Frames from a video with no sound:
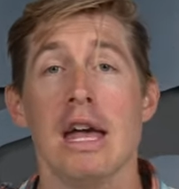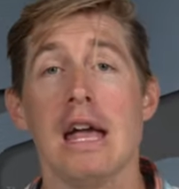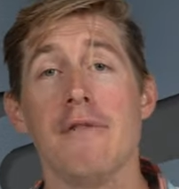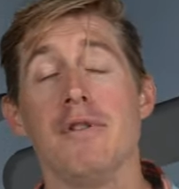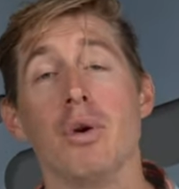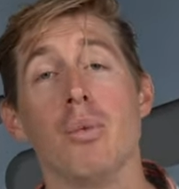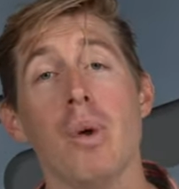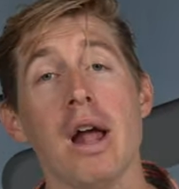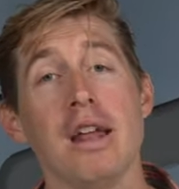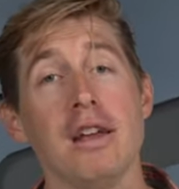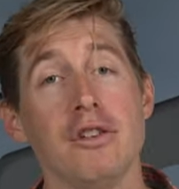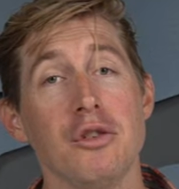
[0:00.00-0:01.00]
If you're
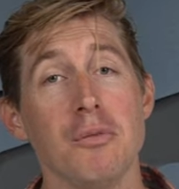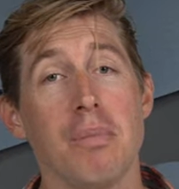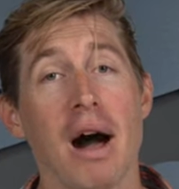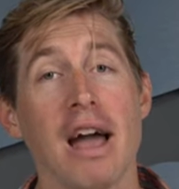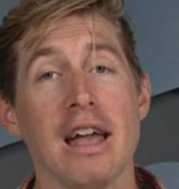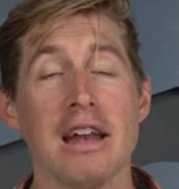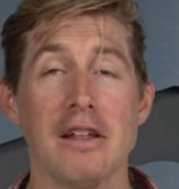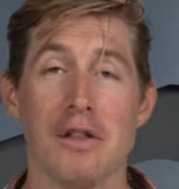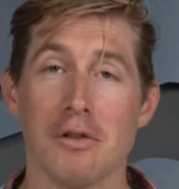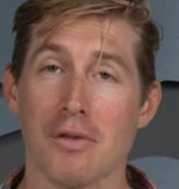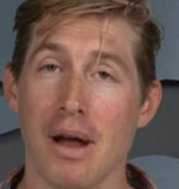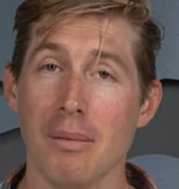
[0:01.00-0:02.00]
ready to buy any of
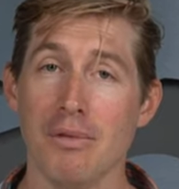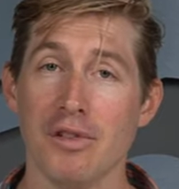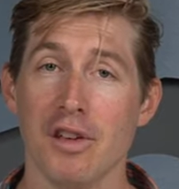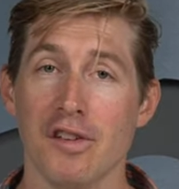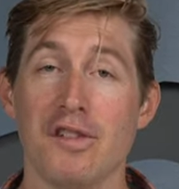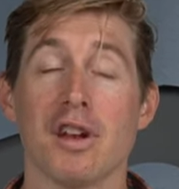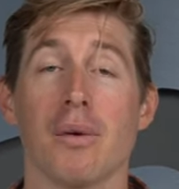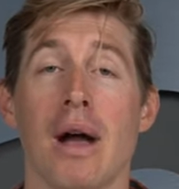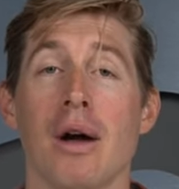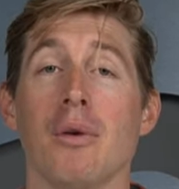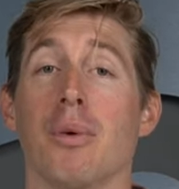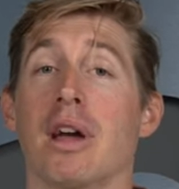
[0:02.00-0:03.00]
these frames, stick
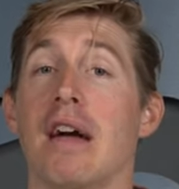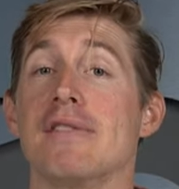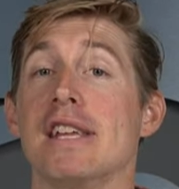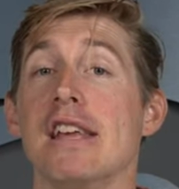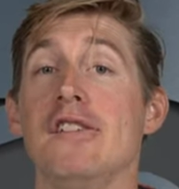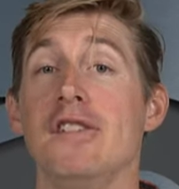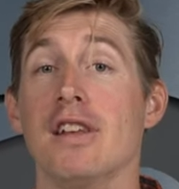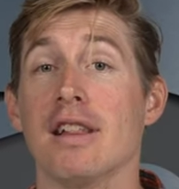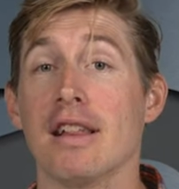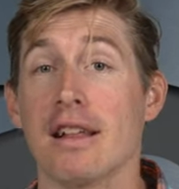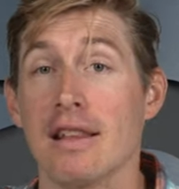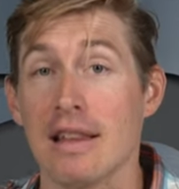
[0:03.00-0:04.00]
around. We're gonna have an easy to
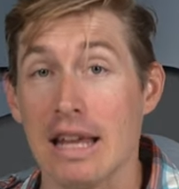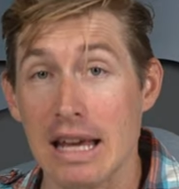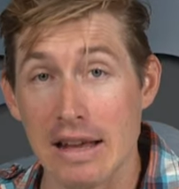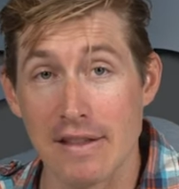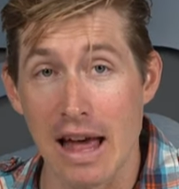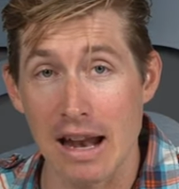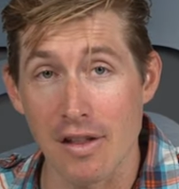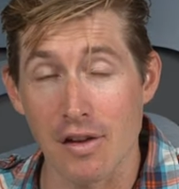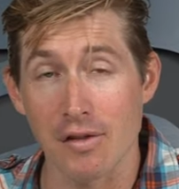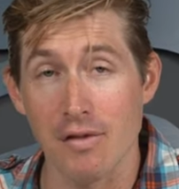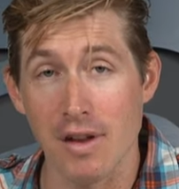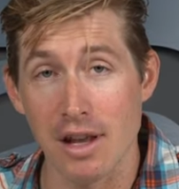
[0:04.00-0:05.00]
click link at the end of
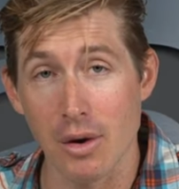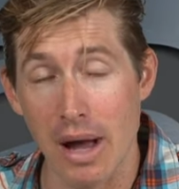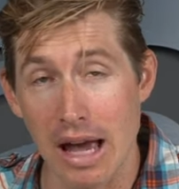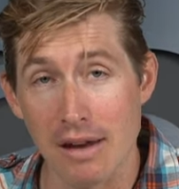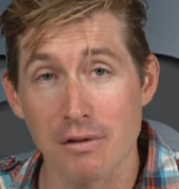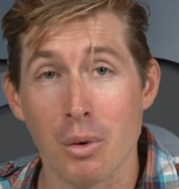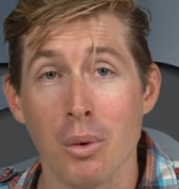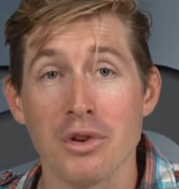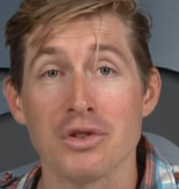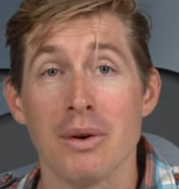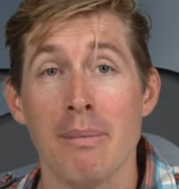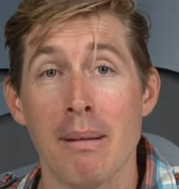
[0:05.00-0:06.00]
this video. And of
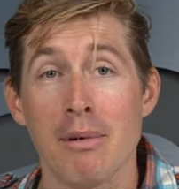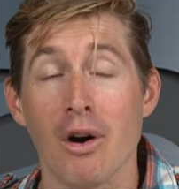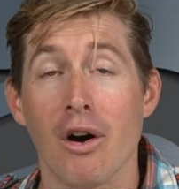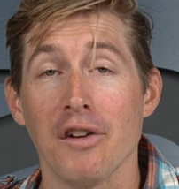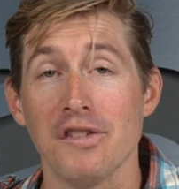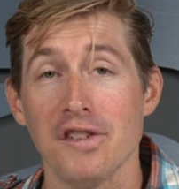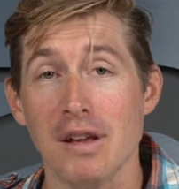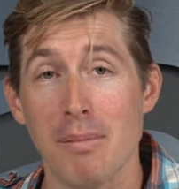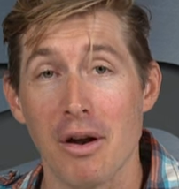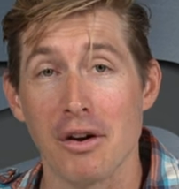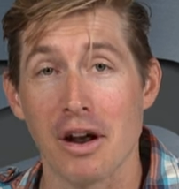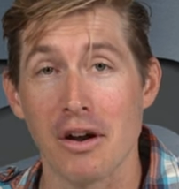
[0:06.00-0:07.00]
course, remember our See
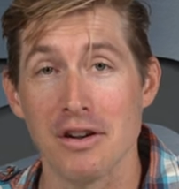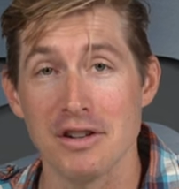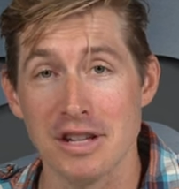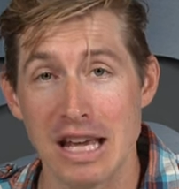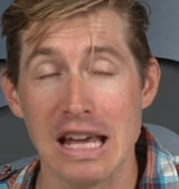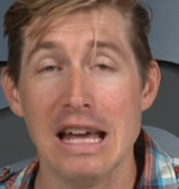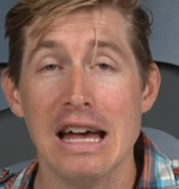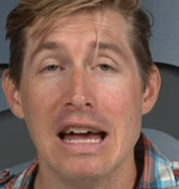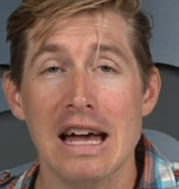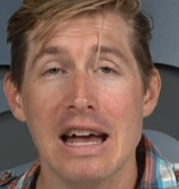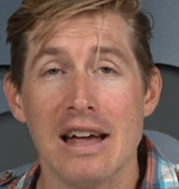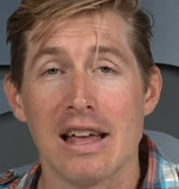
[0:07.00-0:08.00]
Better guarantee.
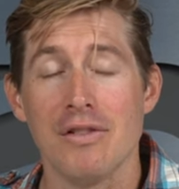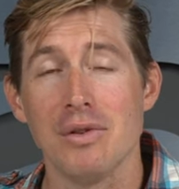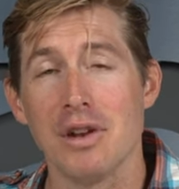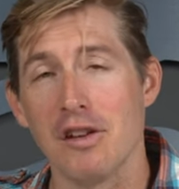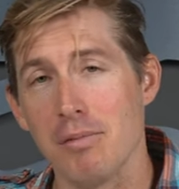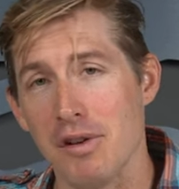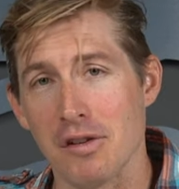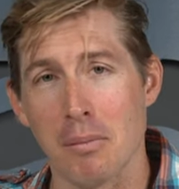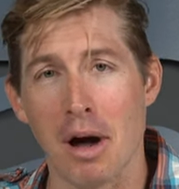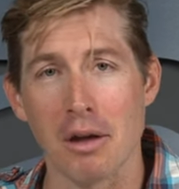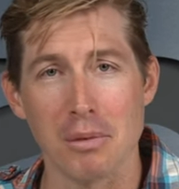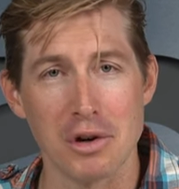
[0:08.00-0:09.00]
It gives you a nice peace of
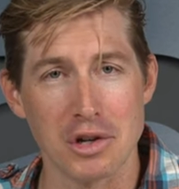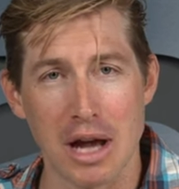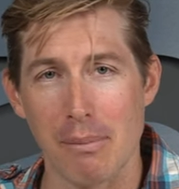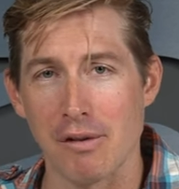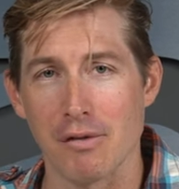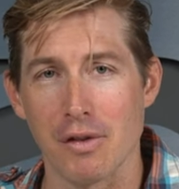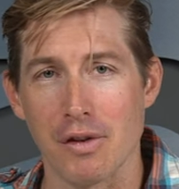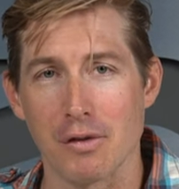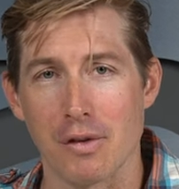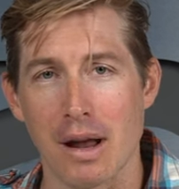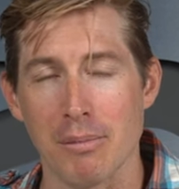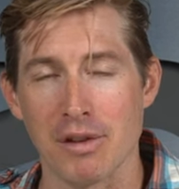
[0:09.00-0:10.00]
mind when you're shopping for these
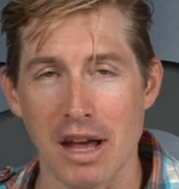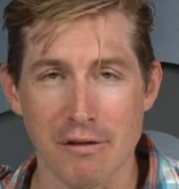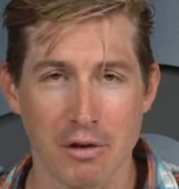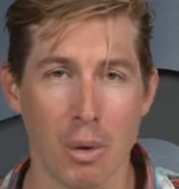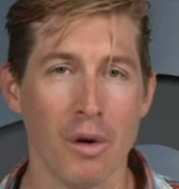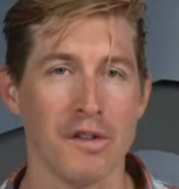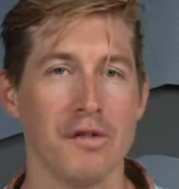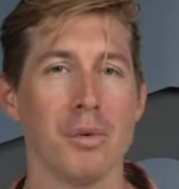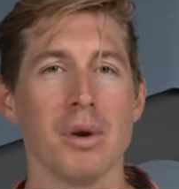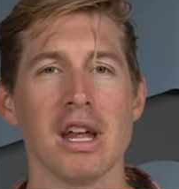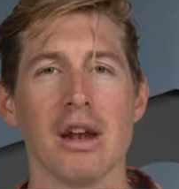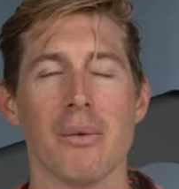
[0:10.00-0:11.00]
frames. And of course, if you
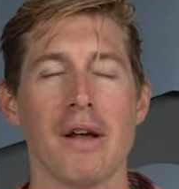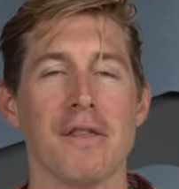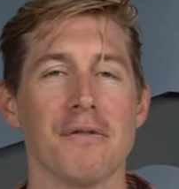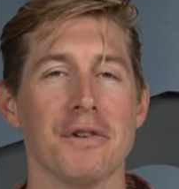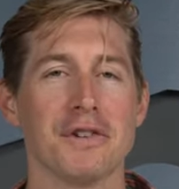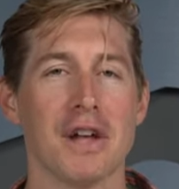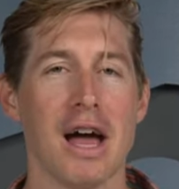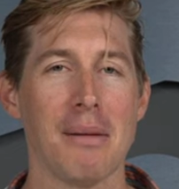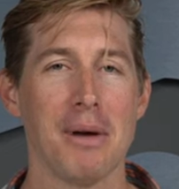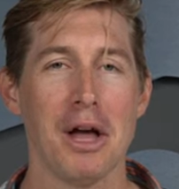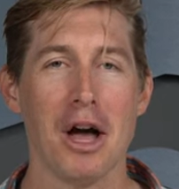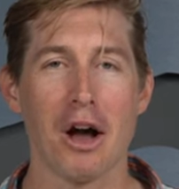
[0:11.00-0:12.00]
wanna get it right the first
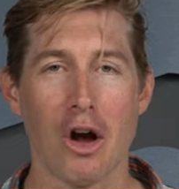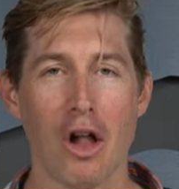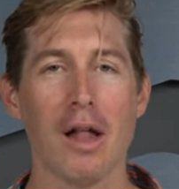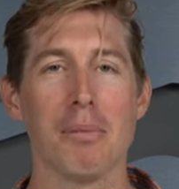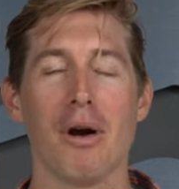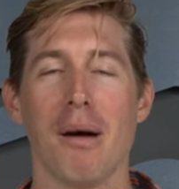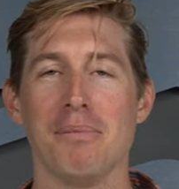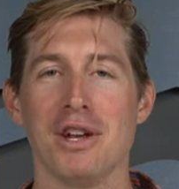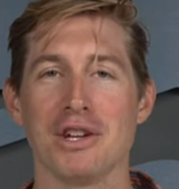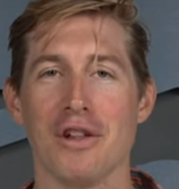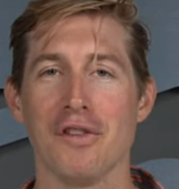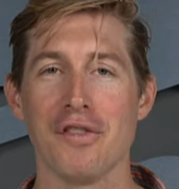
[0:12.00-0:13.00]
time, call up our
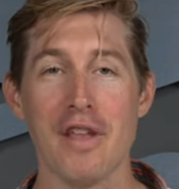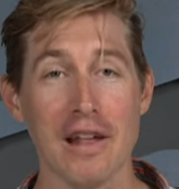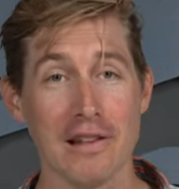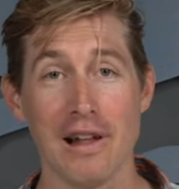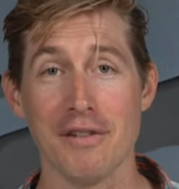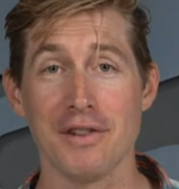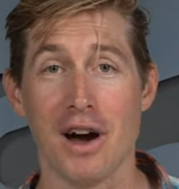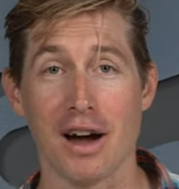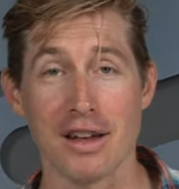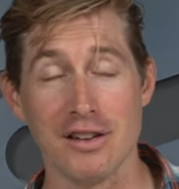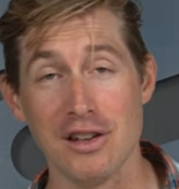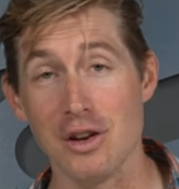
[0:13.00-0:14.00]
opticians. They love
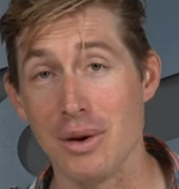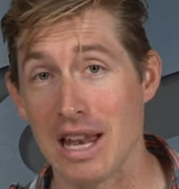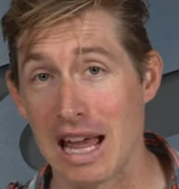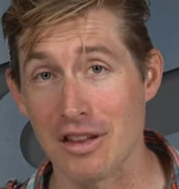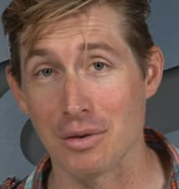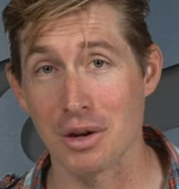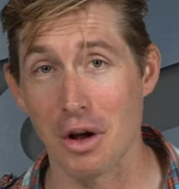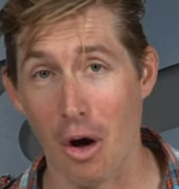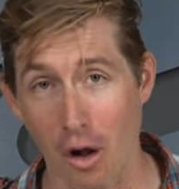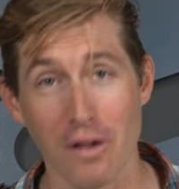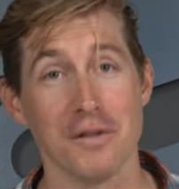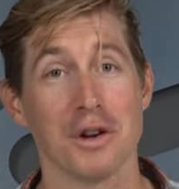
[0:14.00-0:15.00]
talking to you and answering
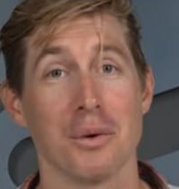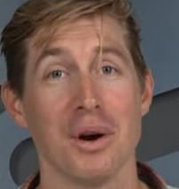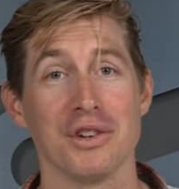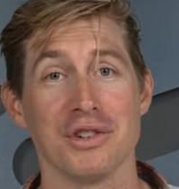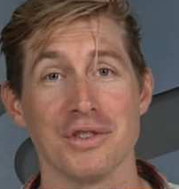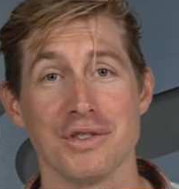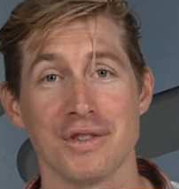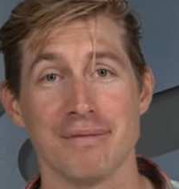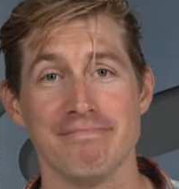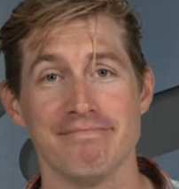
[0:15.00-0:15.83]
all of your questions.